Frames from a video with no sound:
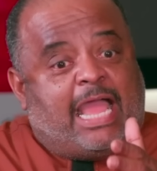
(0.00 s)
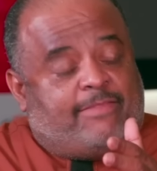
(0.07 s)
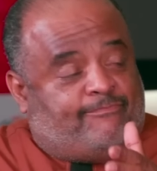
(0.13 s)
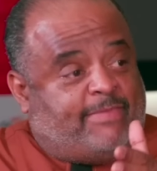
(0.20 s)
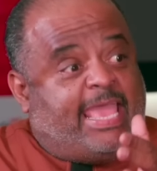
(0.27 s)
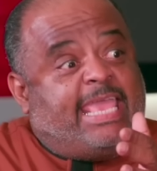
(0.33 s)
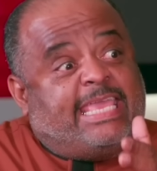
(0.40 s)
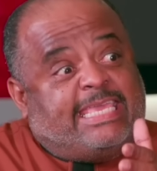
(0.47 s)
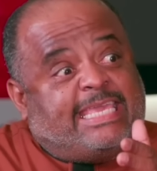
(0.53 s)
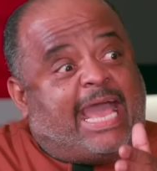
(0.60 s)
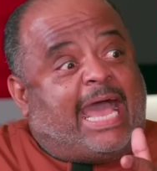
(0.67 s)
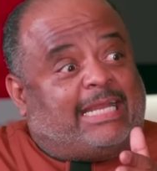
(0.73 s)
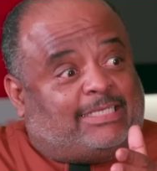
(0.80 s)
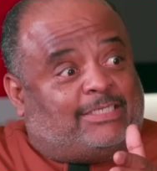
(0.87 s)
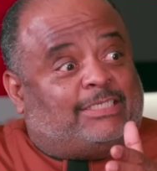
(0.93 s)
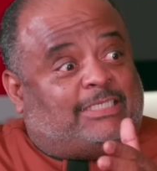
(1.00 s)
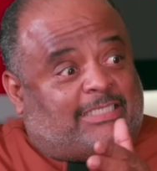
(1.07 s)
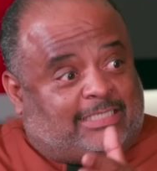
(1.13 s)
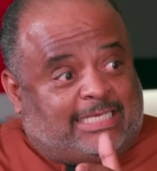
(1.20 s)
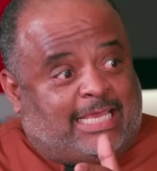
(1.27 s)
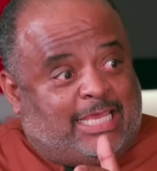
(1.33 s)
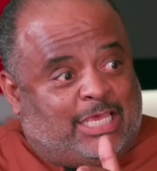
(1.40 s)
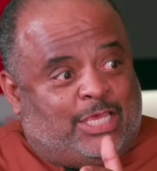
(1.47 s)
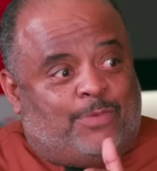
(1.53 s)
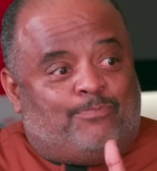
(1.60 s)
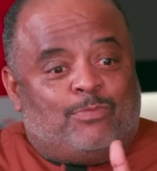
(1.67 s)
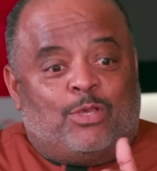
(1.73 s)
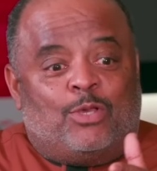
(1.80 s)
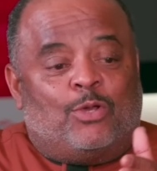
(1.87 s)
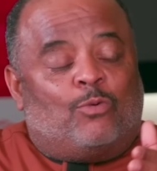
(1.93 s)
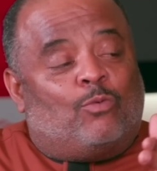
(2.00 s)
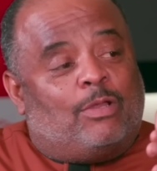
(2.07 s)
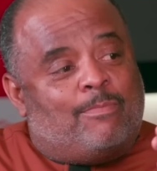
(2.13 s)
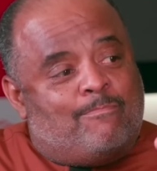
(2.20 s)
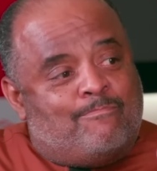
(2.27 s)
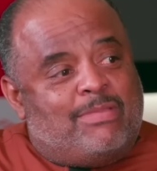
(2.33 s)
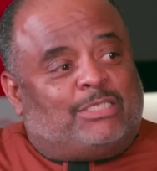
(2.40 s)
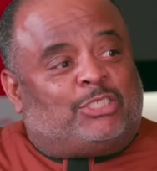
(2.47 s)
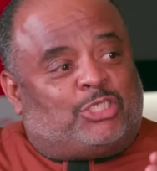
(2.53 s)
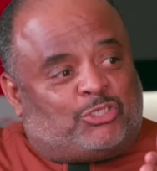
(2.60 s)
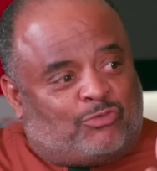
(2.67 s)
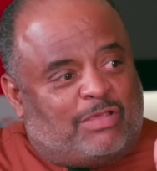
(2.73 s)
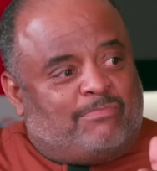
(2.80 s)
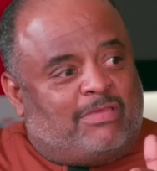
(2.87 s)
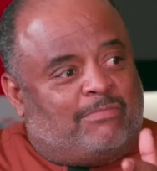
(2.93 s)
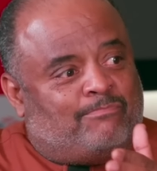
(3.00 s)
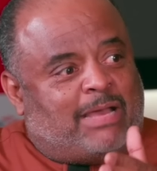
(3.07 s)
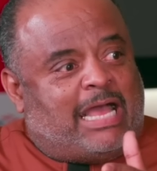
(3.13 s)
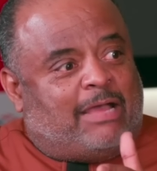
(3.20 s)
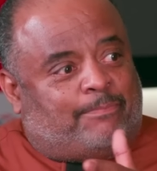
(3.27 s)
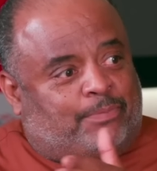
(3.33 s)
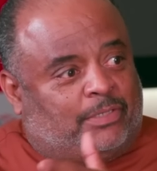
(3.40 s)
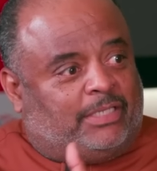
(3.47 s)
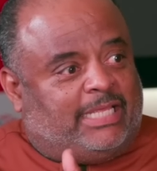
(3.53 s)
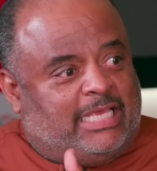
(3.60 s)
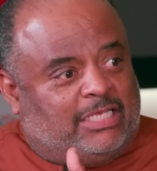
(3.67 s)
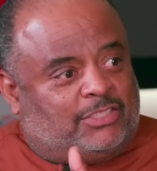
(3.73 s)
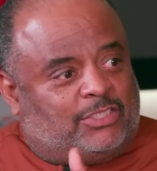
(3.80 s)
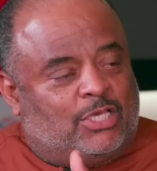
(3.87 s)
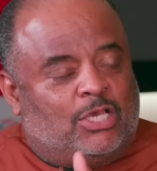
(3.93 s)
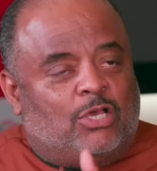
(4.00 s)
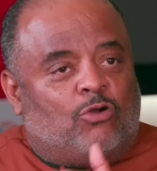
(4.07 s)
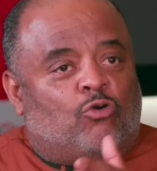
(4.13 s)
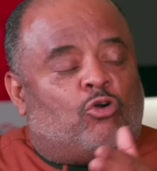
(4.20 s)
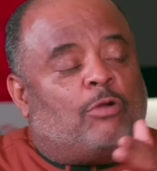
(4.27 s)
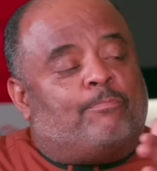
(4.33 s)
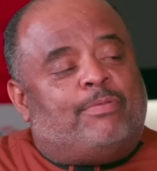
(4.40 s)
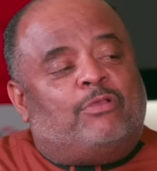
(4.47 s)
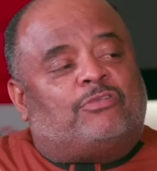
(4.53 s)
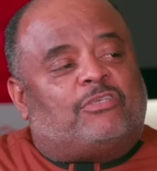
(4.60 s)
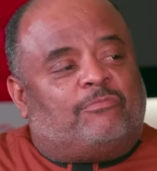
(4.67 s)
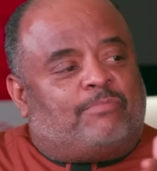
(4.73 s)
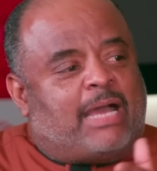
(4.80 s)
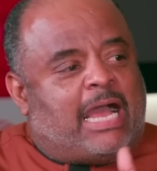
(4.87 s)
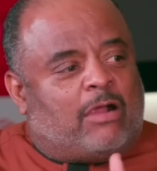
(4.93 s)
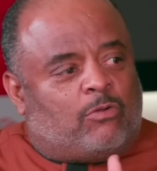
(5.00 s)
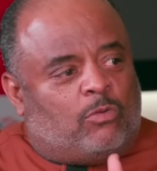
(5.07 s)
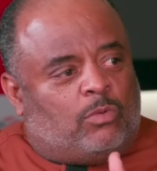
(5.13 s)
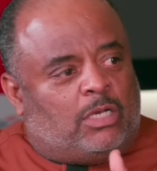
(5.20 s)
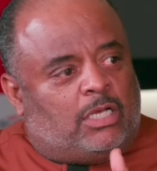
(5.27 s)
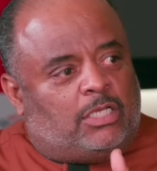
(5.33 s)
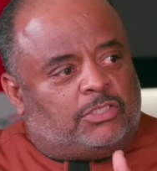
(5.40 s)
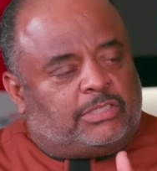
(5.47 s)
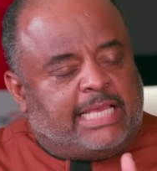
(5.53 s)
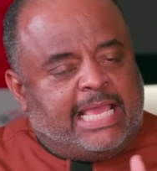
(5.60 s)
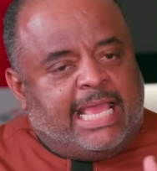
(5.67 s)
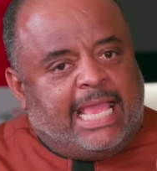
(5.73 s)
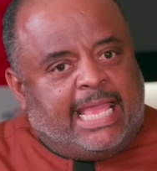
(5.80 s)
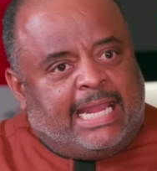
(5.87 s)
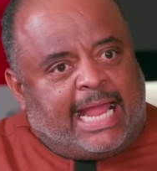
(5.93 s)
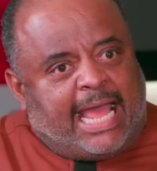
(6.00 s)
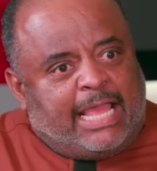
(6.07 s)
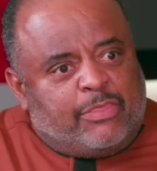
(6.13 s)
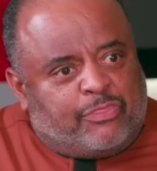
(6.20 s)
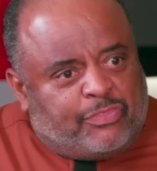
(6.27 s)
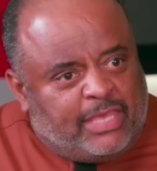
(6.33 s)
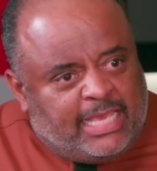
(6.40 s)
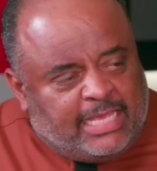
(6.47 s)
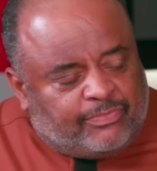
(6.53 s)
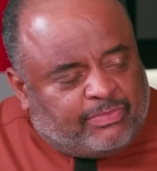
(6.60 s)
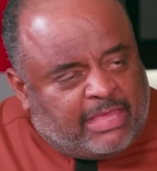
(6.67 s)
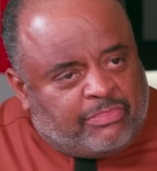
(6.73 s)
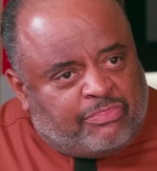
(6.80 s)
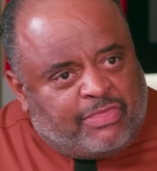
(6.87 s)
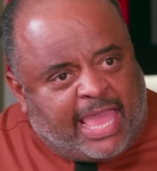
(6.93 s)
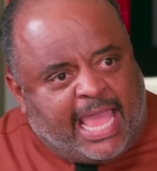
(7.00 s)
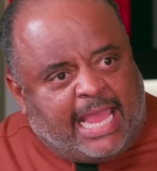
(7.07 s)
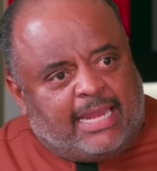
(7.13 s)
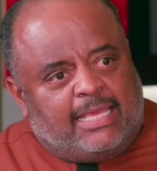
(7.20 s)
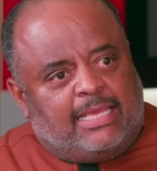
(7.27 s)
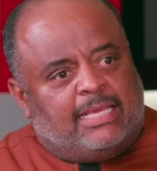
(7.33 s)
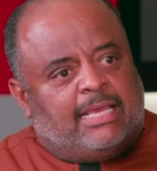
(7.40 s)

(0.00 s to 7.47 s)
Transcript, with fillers: they got to see mm-hmm. what mistreatment by police or abuse of power was. Like. And I think that that